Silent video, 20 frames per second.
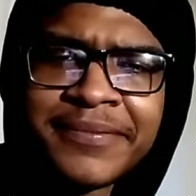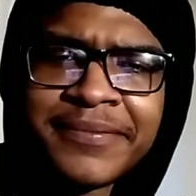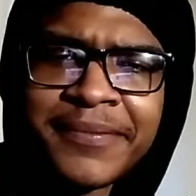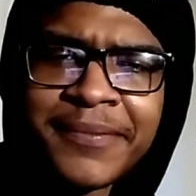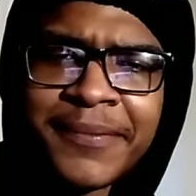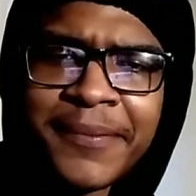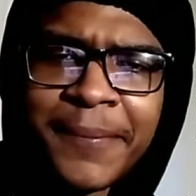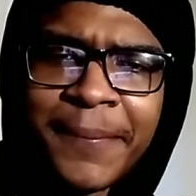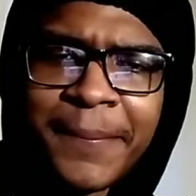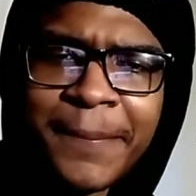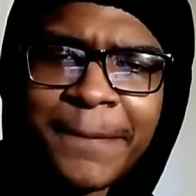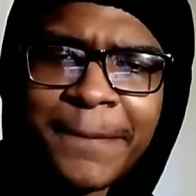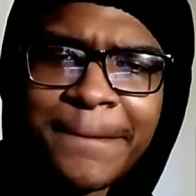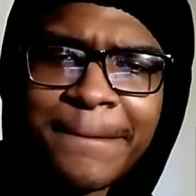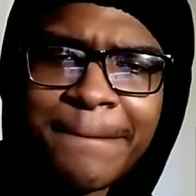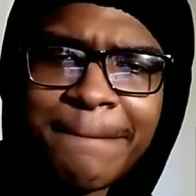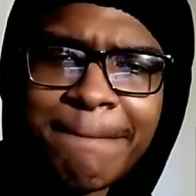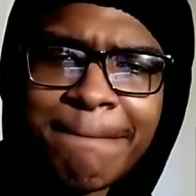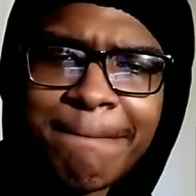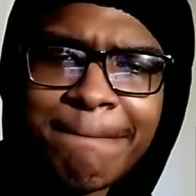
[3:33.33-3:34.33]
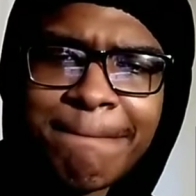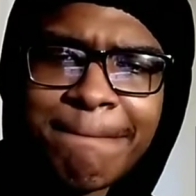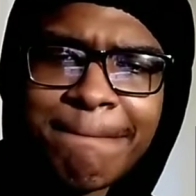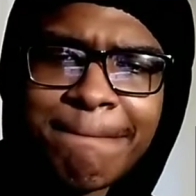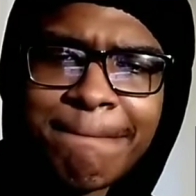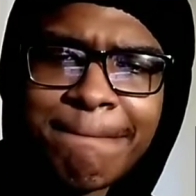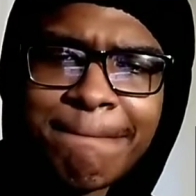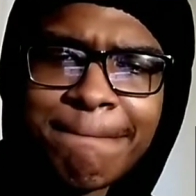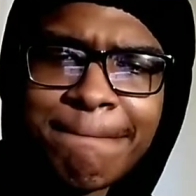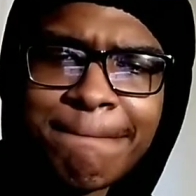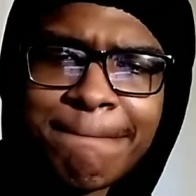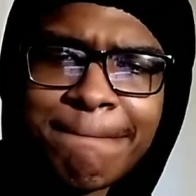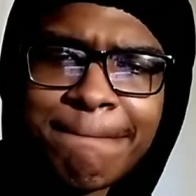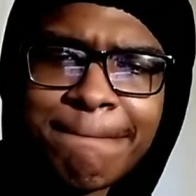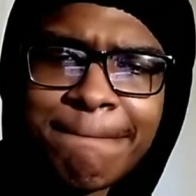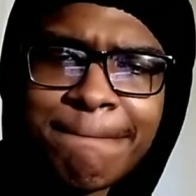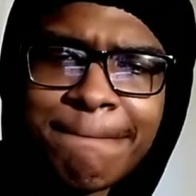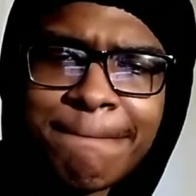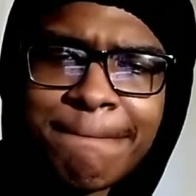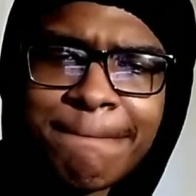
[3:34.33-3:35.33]

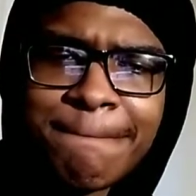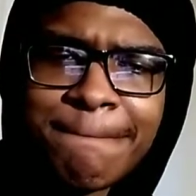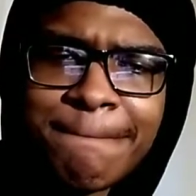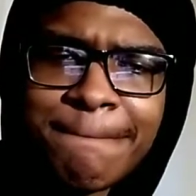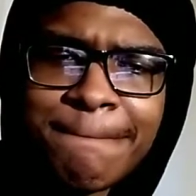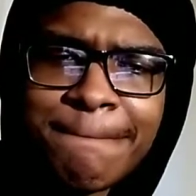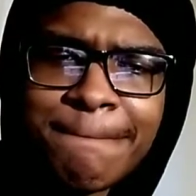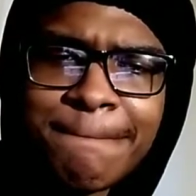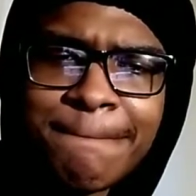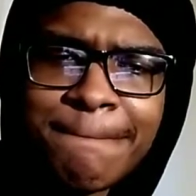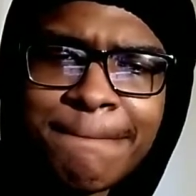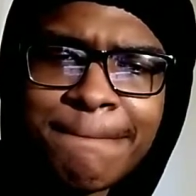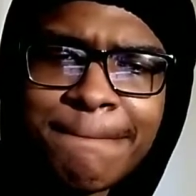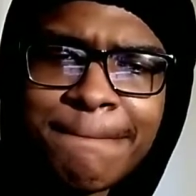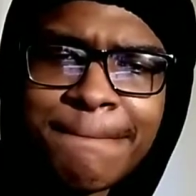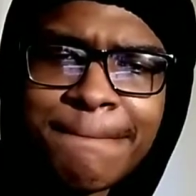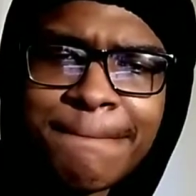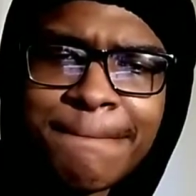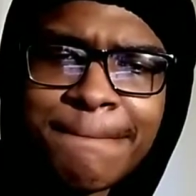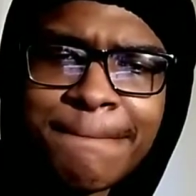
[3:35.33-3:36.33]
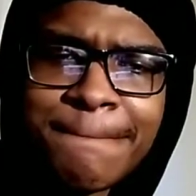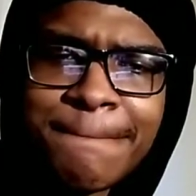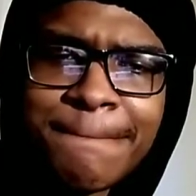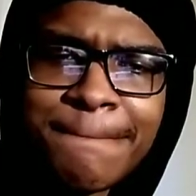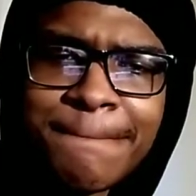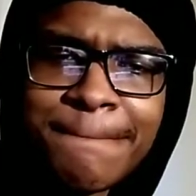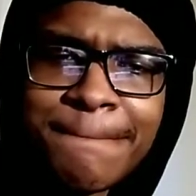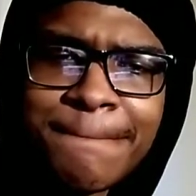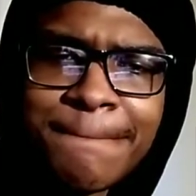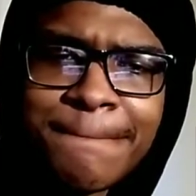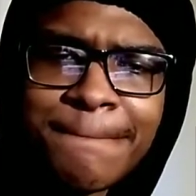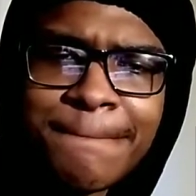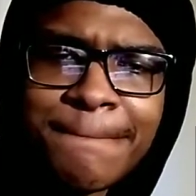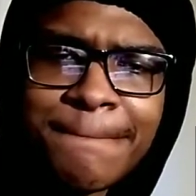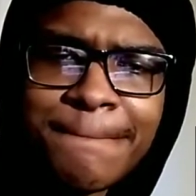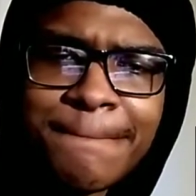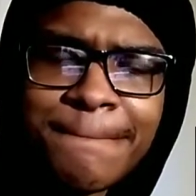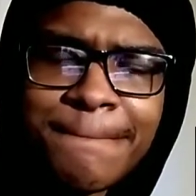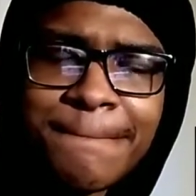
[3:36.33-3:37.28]
The person shown says nothing.